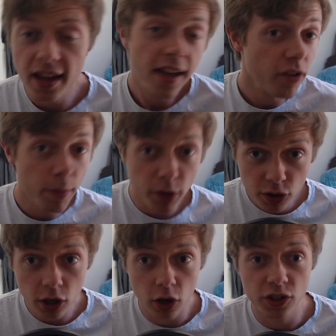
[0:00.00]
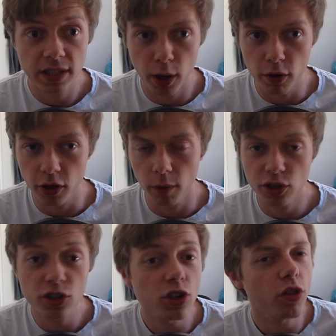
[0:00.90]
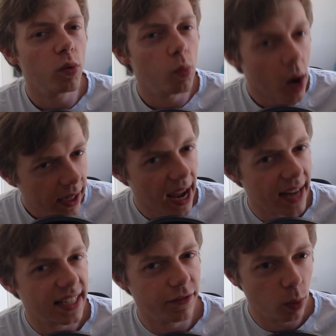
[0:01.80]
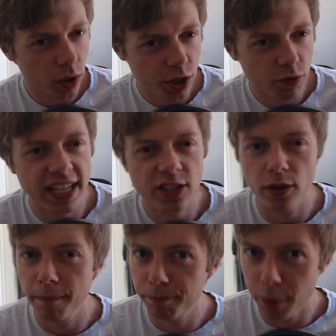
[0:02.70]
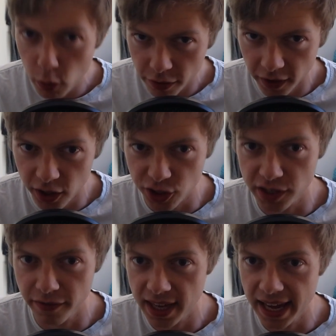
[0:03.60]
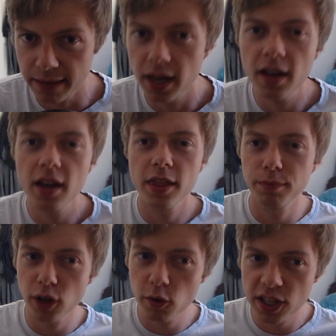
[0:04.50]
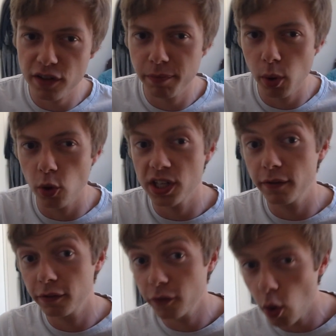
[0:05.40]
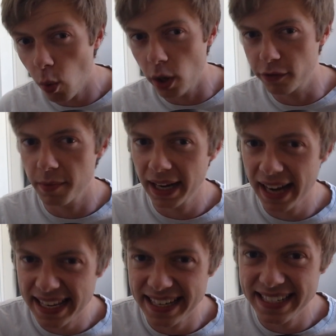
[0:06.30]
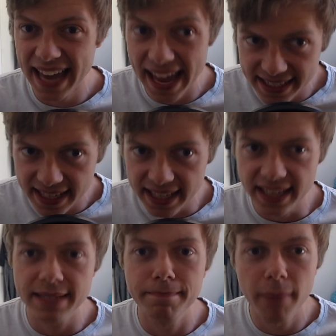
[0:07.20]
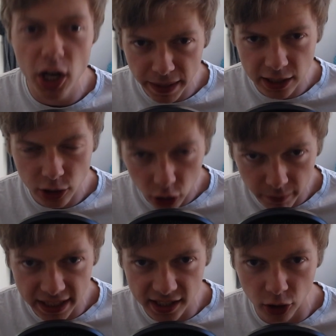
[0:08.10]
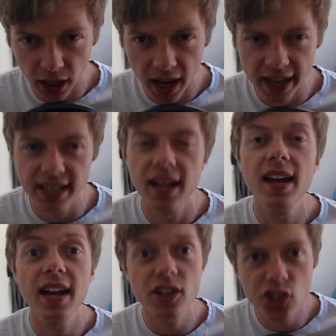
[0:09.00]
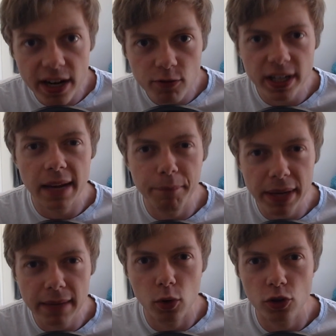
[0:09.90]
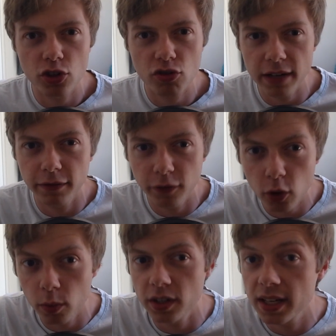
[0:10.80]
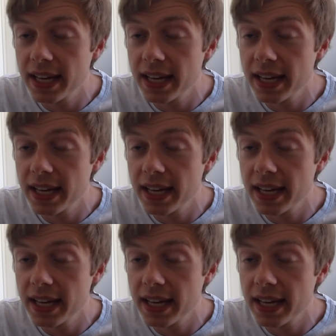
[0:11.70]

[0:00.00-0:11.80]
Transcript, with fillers: There are pros and cons to both options. On the one hand, if you want to release on both versions of the game, the process of porting forward from Classic to S E is much better documented online, and generally a bit more straightforward.